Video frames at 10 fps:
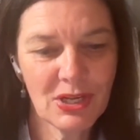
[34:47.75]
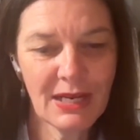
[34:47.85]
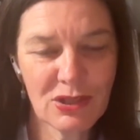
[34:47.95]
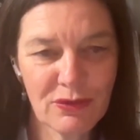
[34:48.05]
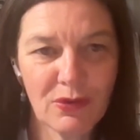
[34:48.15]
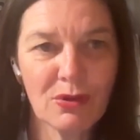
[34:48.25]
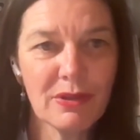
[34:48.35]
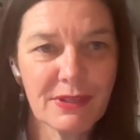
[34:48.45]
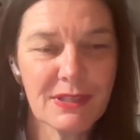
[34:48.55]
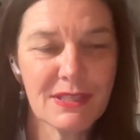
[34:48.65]
challenge for
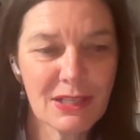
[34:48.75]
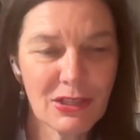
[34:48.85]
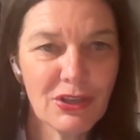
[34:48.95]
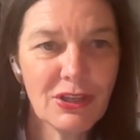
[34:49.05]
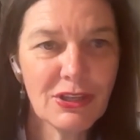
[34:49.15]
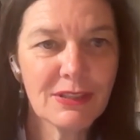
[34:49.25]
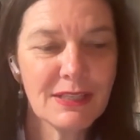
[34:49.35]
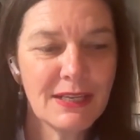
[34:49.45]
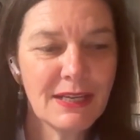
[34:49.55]
all of us is to learn.